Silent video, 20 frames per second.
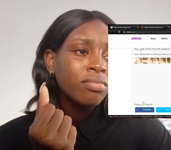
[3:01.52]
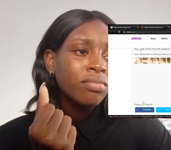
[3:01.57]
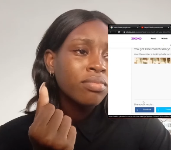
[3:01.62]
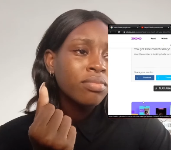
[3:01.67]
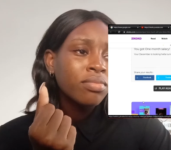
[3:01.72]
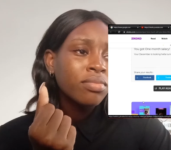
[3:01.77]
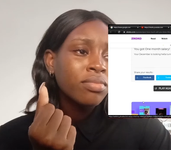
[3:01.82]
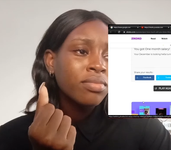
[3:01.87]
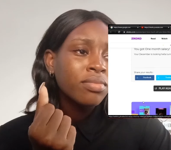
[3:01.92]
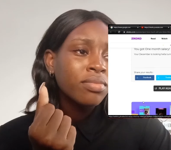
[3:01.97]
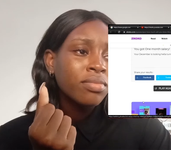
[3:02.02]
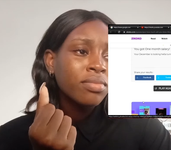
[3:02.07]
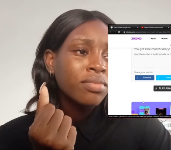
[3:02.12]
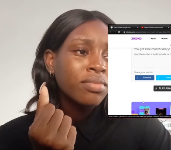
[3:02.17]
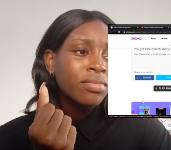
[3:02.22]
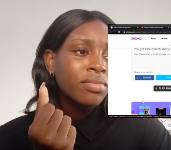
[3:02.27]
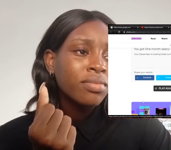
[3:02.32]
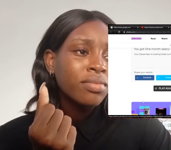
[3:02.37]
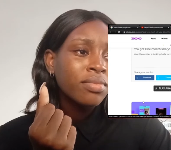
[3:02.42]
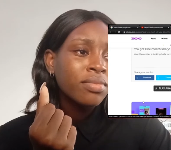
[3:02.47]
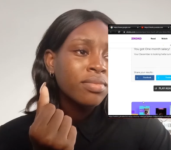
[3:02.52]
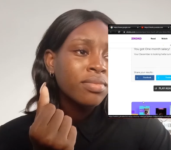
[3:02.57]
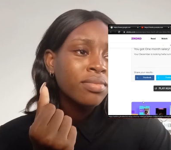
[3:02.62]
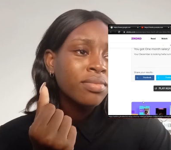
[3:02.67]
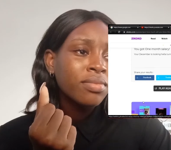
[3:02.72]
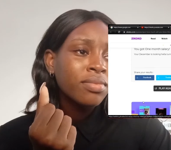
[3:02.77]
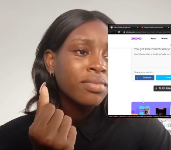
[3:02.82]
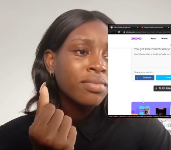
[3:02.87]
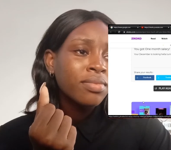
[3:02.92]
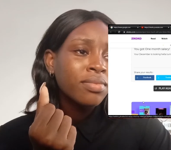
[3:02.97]

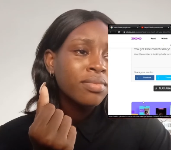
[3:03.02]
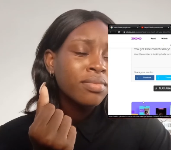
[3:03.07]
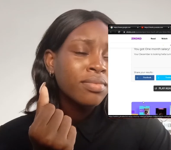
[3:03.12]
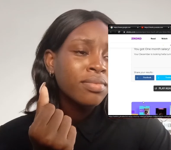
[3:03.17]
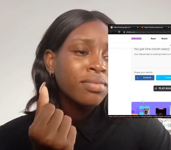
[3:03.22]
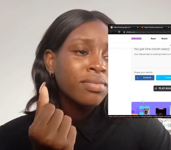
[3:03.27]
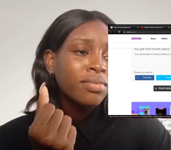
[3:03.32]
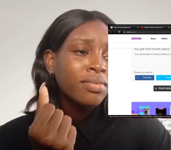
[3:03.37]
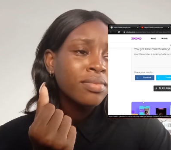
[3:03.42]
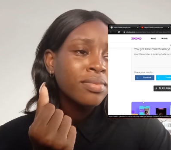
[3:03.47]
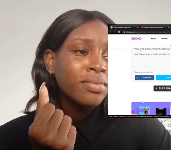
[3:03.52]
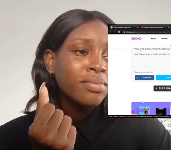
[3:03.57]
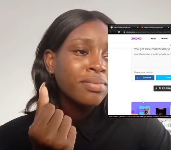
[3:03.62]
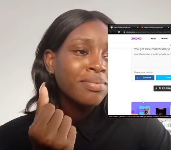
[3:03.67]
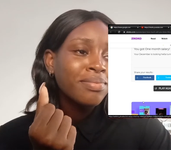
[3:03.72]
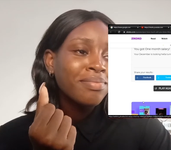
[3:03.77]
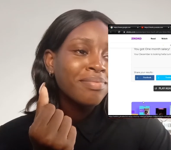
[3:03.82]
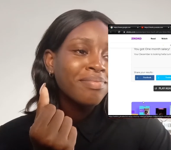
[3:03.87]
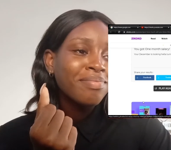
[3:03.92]
No one is speaking in this clip.